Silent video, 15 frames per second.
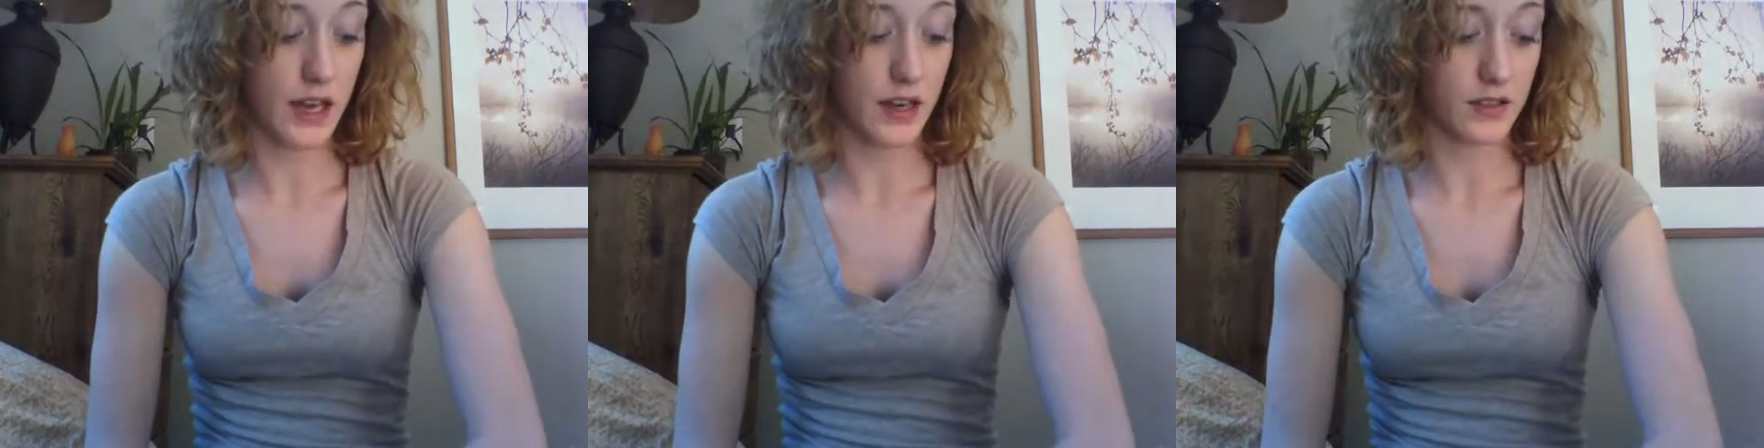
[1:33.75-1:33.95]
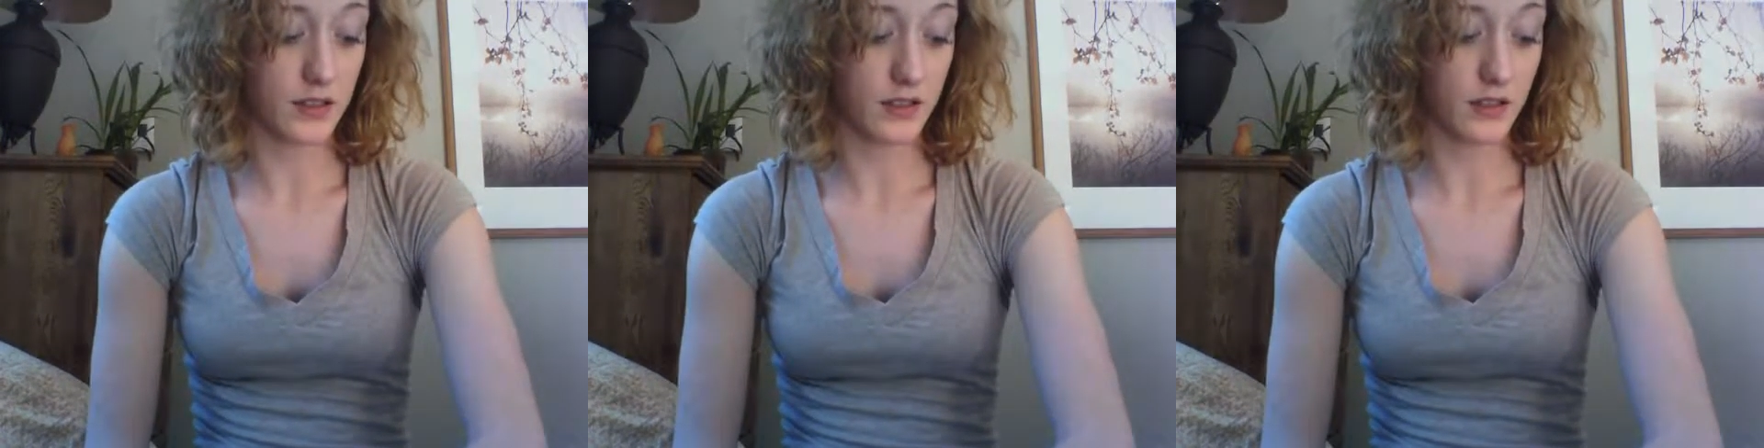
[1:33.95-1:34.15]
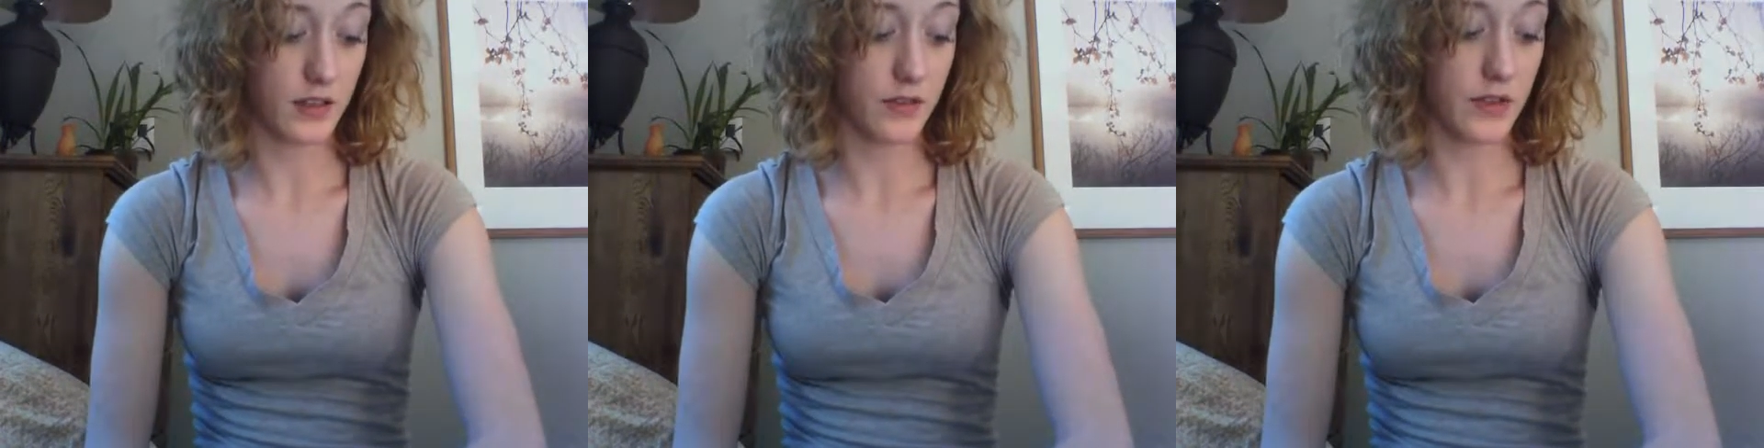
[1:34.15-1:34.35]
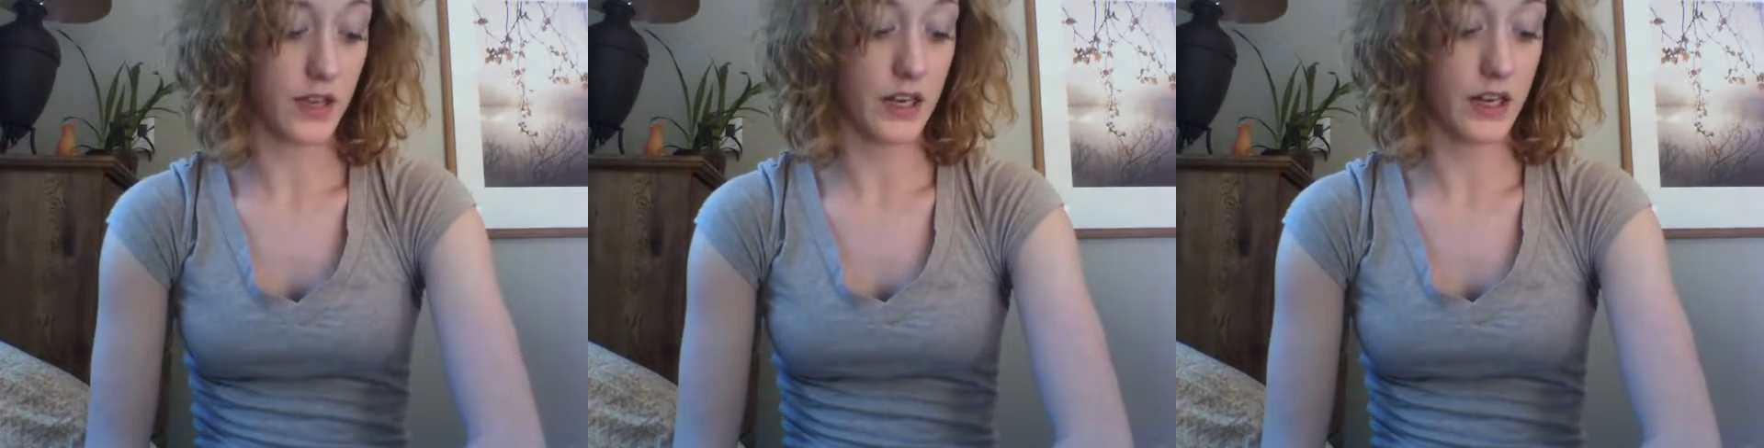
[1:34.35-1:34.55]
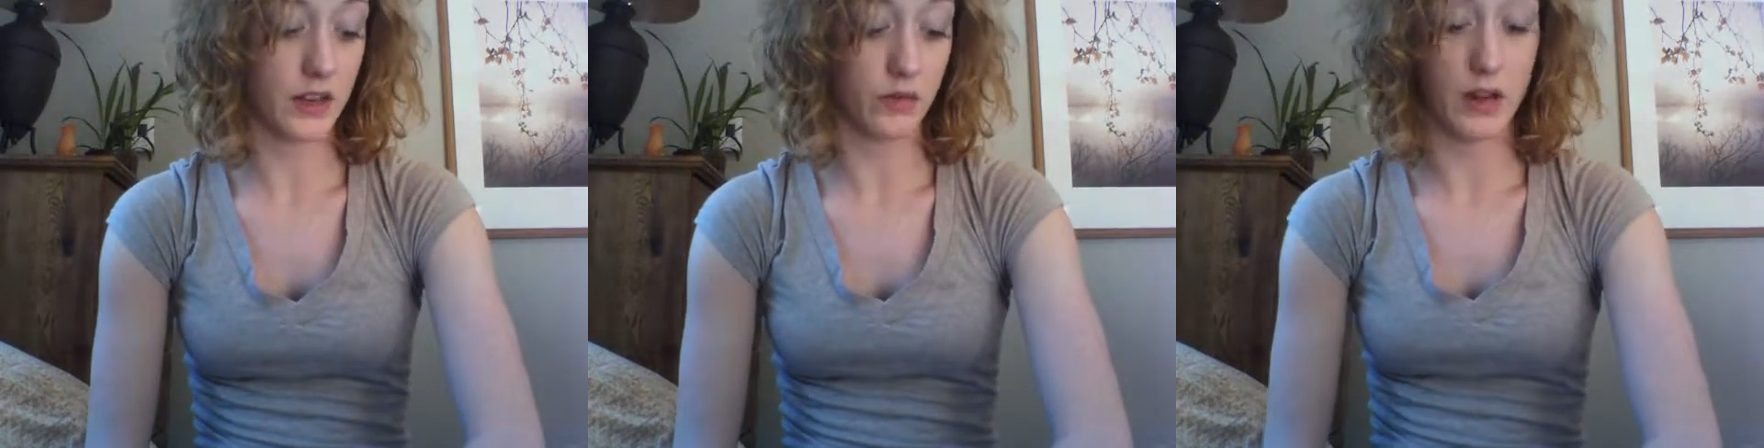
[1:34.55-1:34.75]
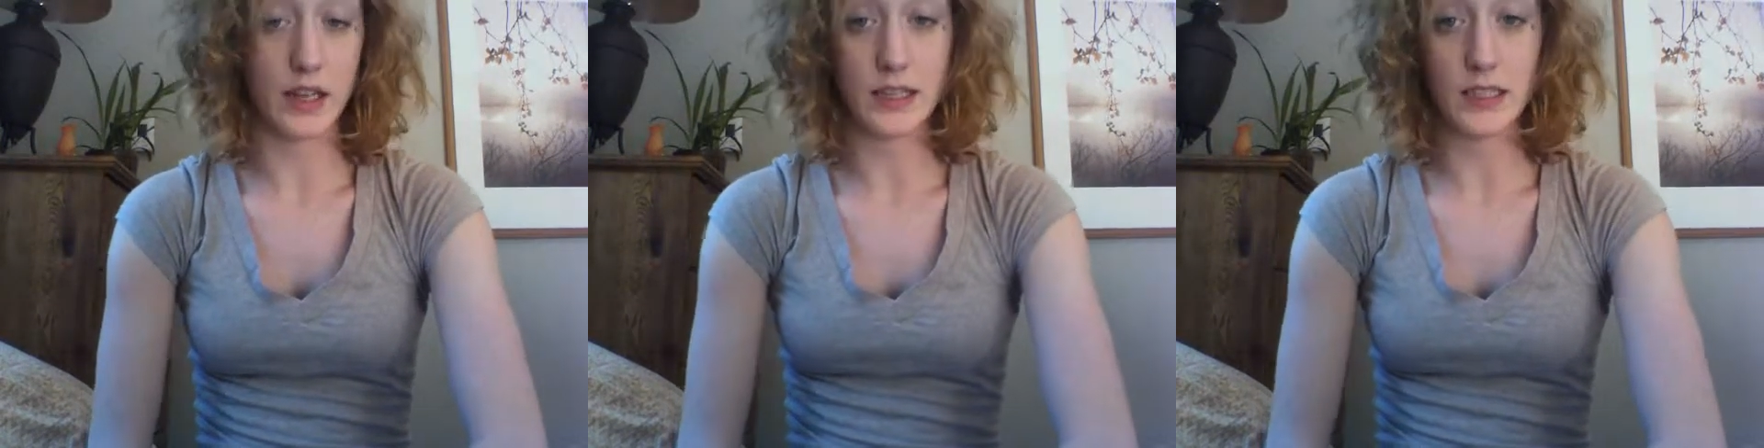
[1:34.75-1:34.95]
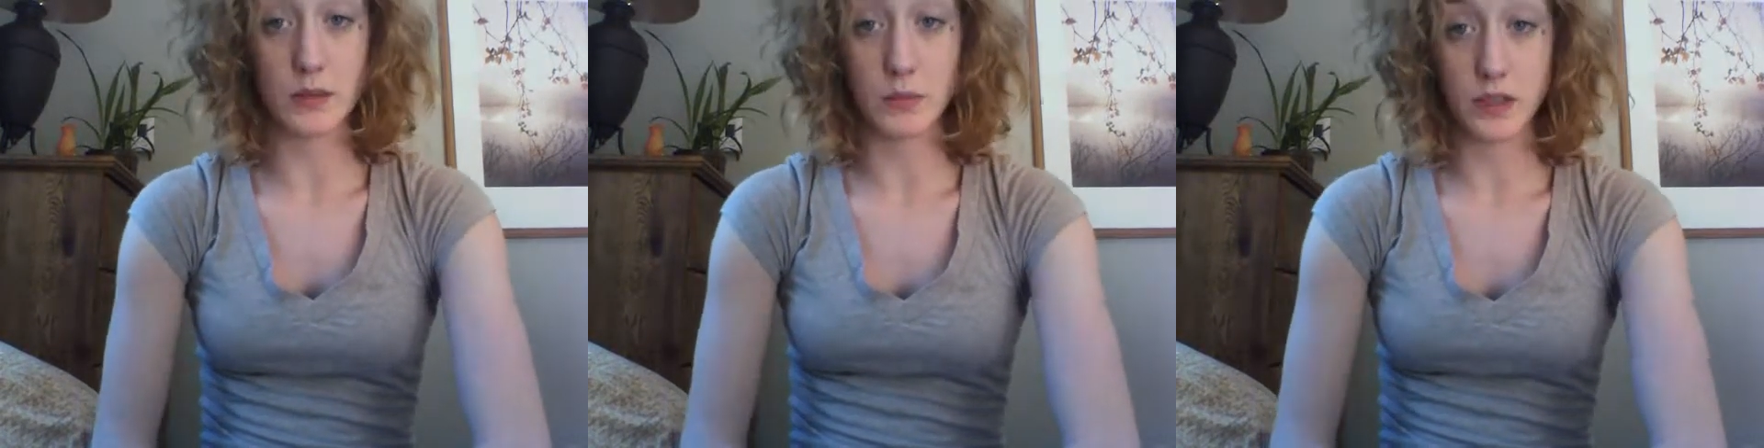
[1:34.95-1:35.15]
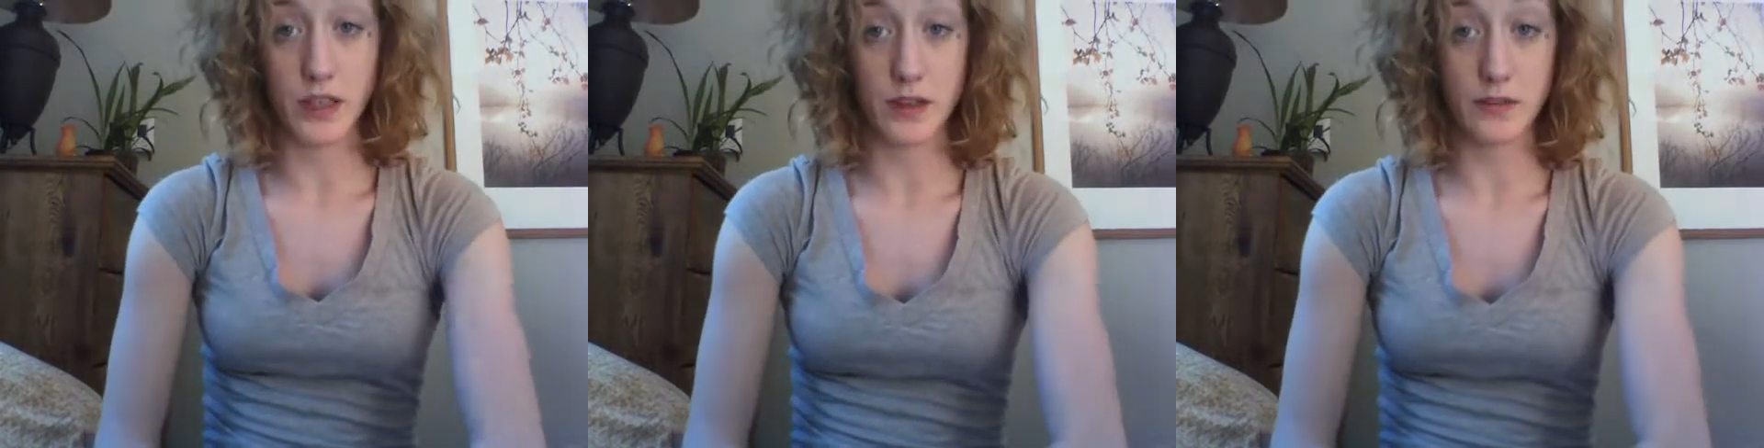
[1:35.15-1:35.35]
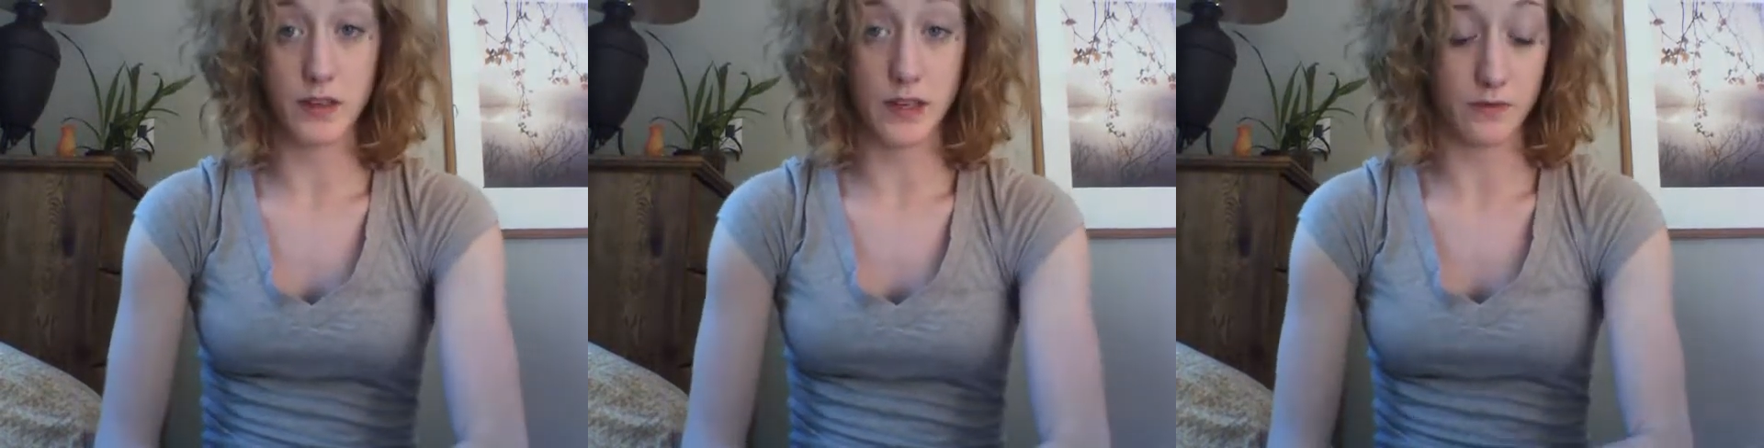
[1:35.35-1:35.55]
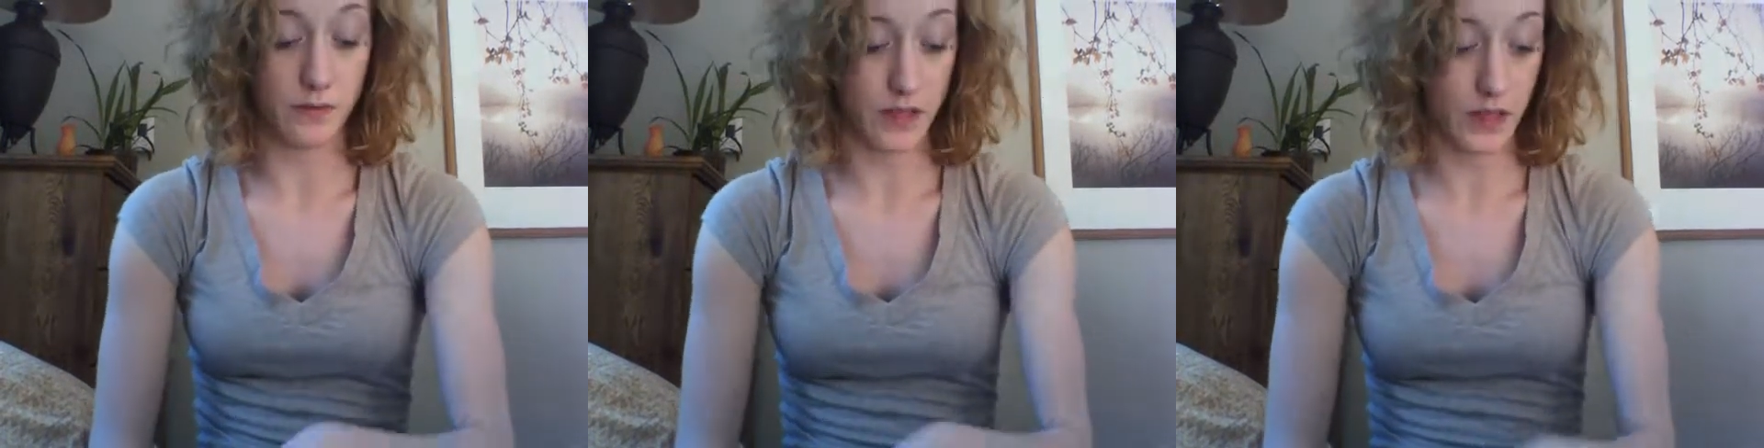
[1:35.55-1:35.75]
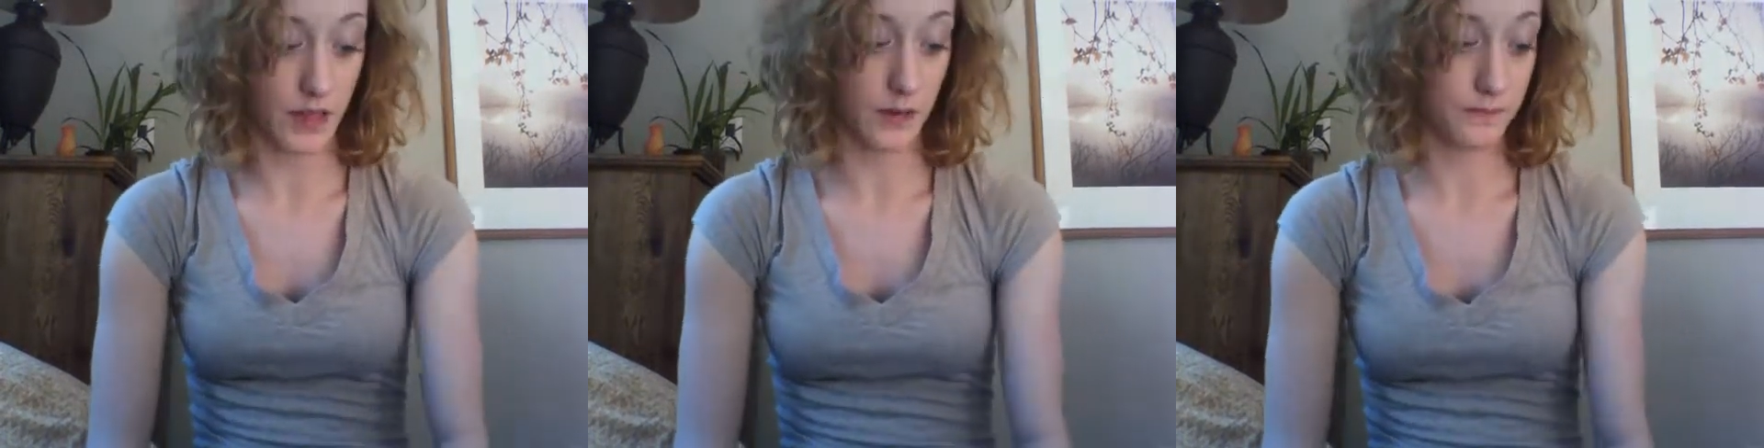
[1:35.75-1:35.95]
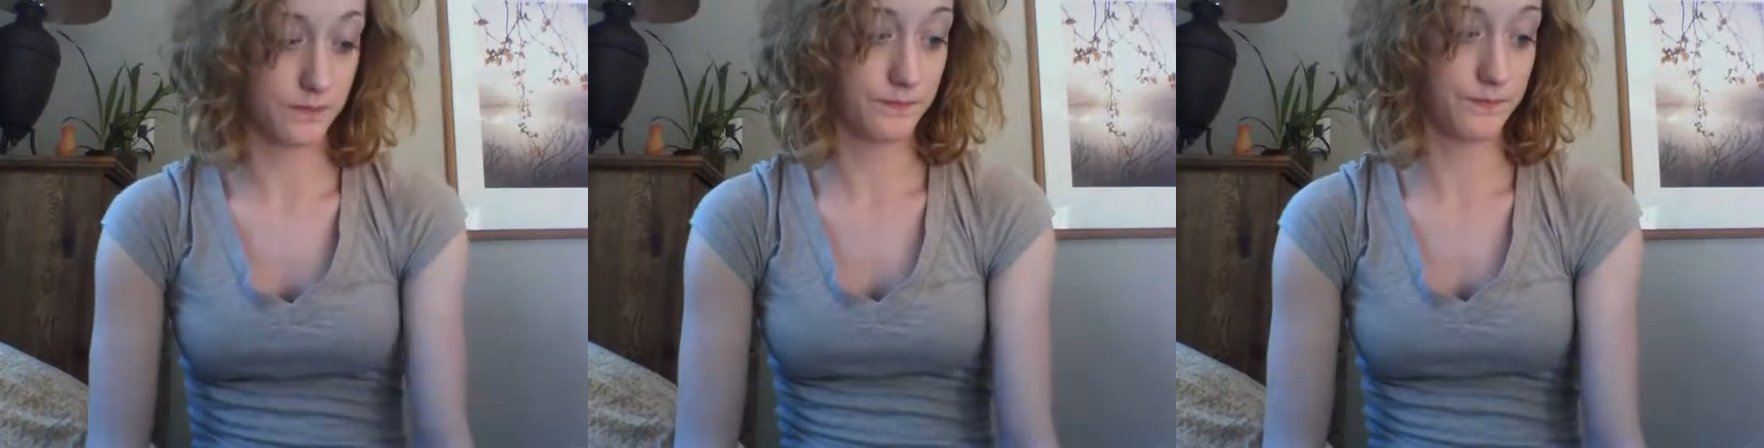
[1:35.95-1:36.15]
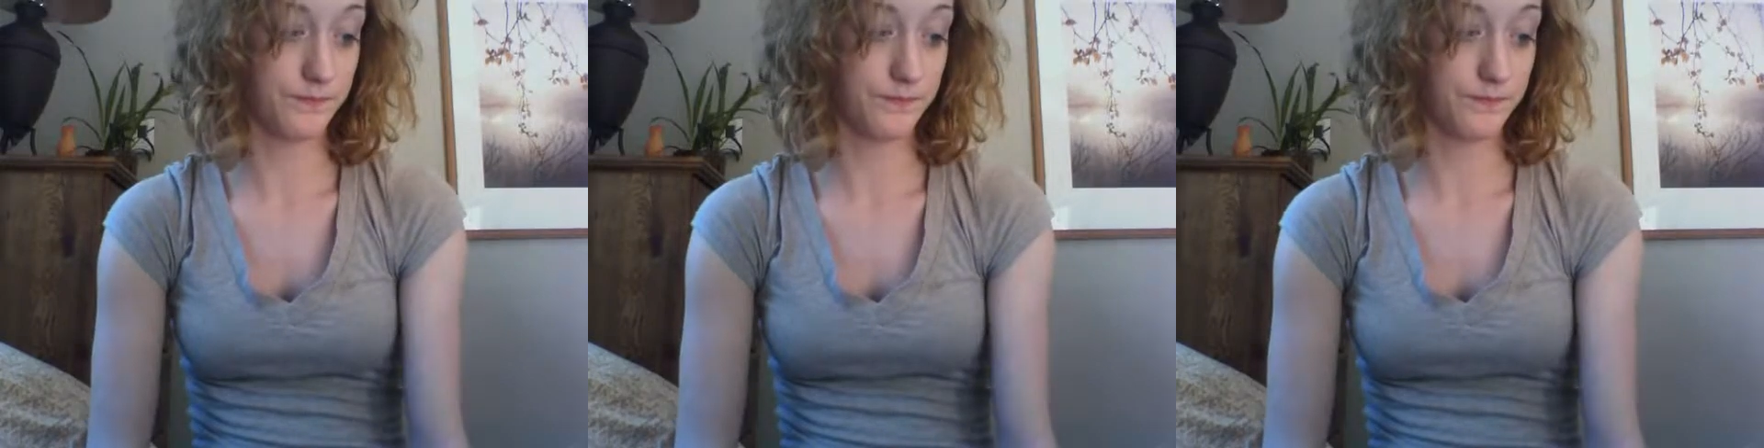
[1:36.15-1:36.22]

axillary vein and the right subclavian vein.